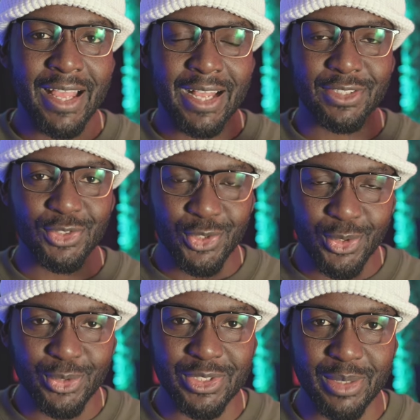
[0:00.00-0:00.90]
has
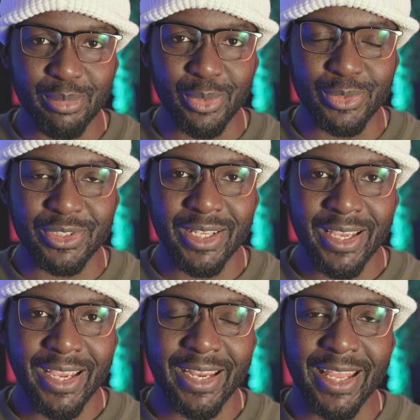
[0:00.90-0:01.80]
two symbols
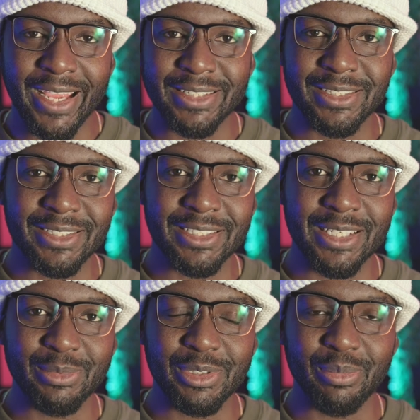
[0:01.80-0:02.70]
in ancient
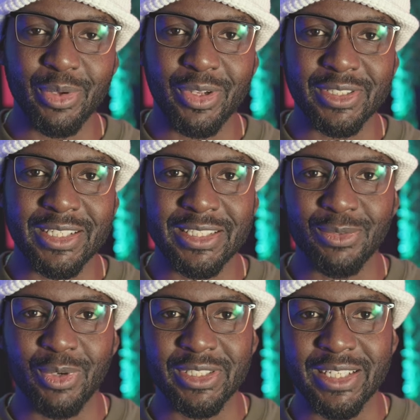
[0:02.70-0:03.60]
Egyptian because this
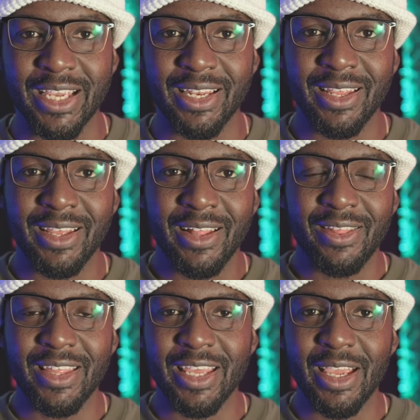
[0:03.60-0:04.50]
is once again
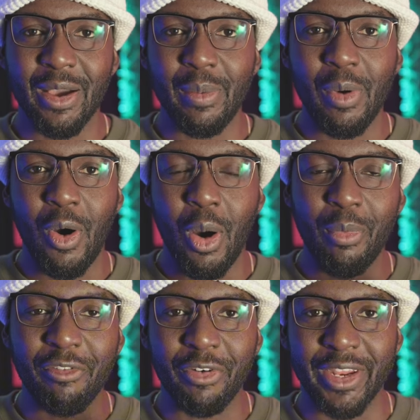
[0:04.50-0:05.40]
the
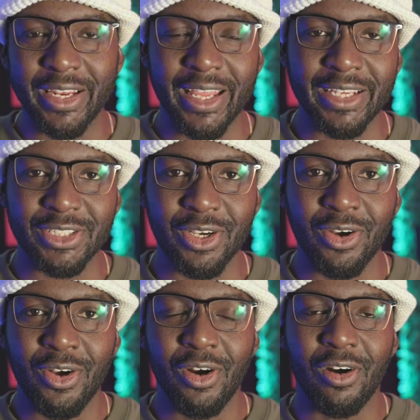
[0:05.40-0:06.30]
homophonic nature
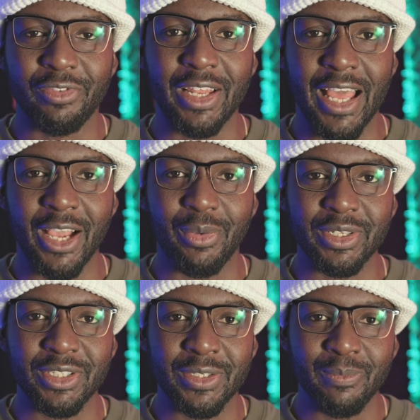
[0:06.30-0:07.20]
of the
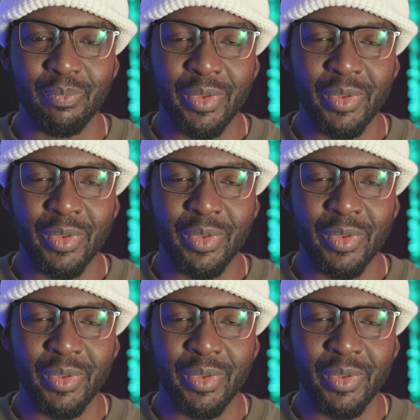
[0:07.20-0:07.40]
language.